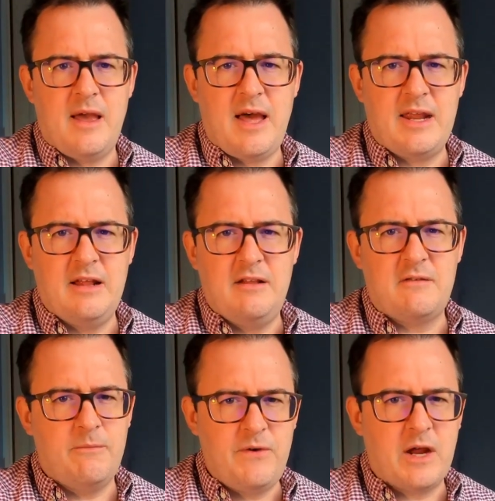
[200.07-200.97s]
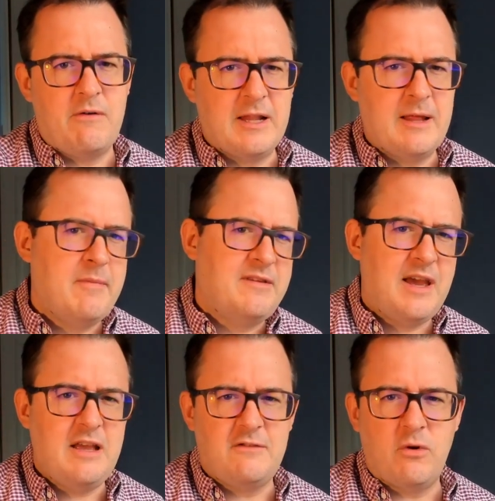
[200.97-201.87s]
adding in some figuring that
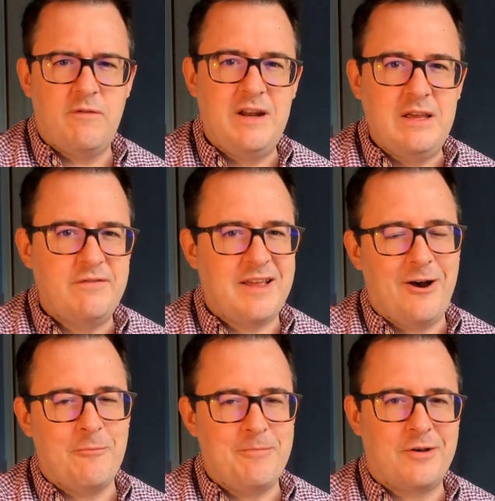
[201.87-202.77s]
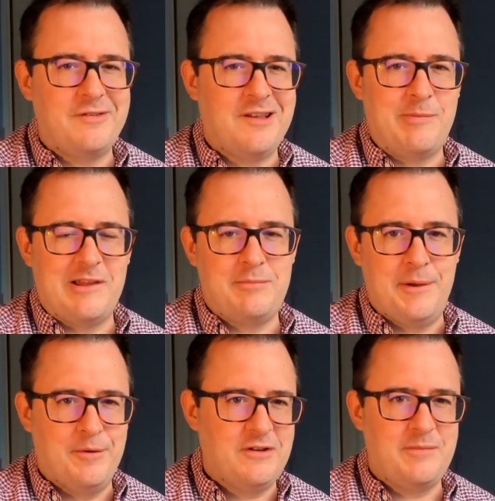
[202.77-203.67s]
Mattei sort of leaves out because he expects
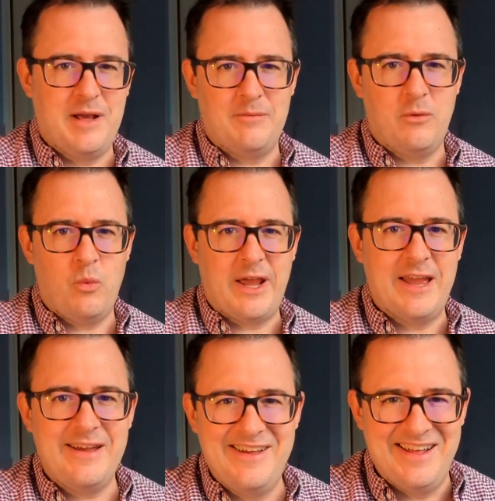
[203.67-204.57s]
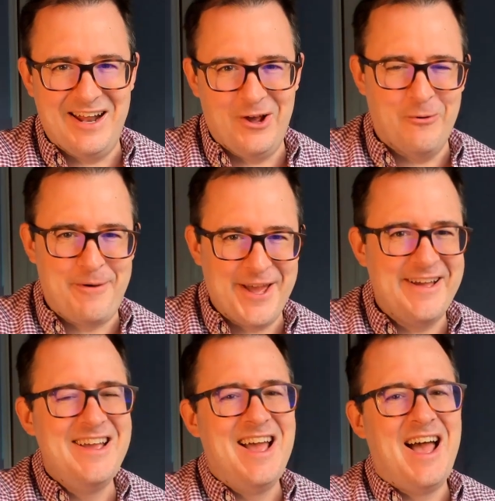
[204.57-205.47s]
people just to be able to wing it a little bit,